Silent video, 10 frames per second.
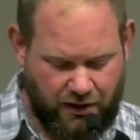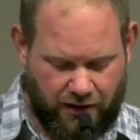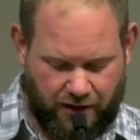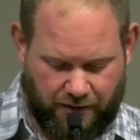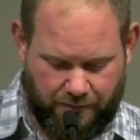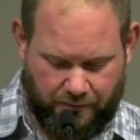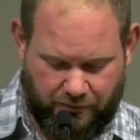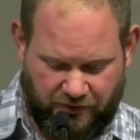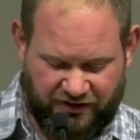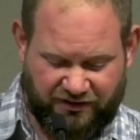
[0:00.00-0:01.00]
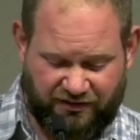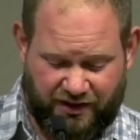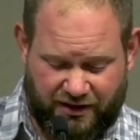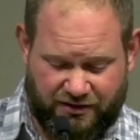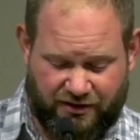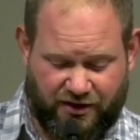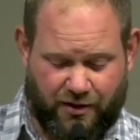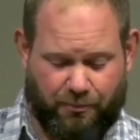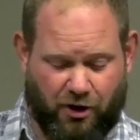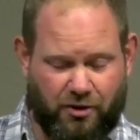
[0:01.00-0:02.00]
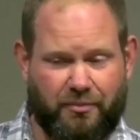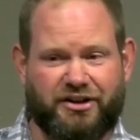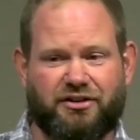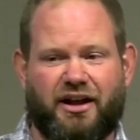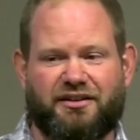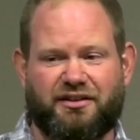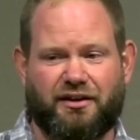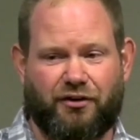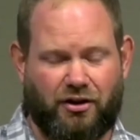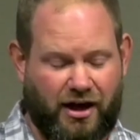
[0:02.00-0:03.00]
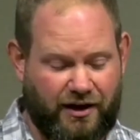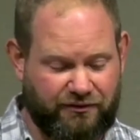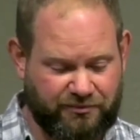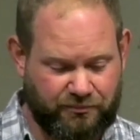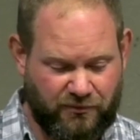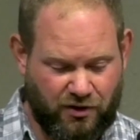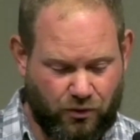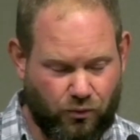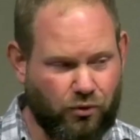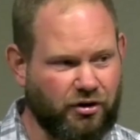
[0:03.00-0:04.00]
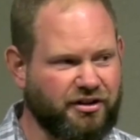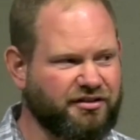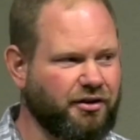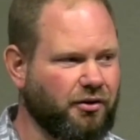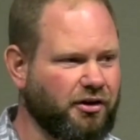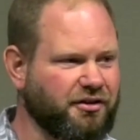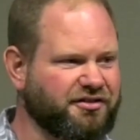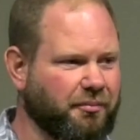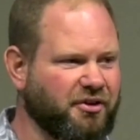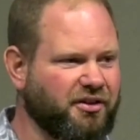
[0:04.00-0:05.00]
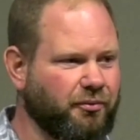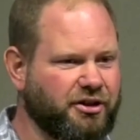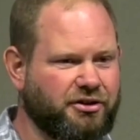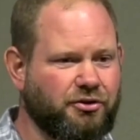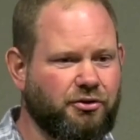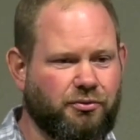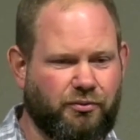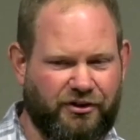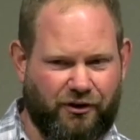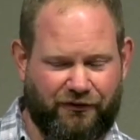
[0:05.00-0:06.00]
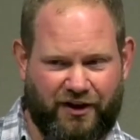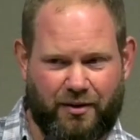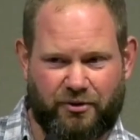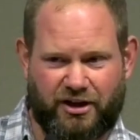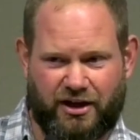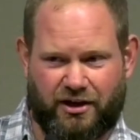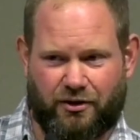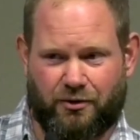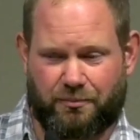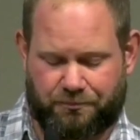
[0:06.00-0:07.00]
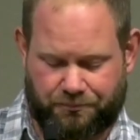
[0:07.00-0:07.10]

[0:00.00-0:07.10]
Um, this has led to the compartmentalizing of our lives. Work is no longer something that we do with our family and at home.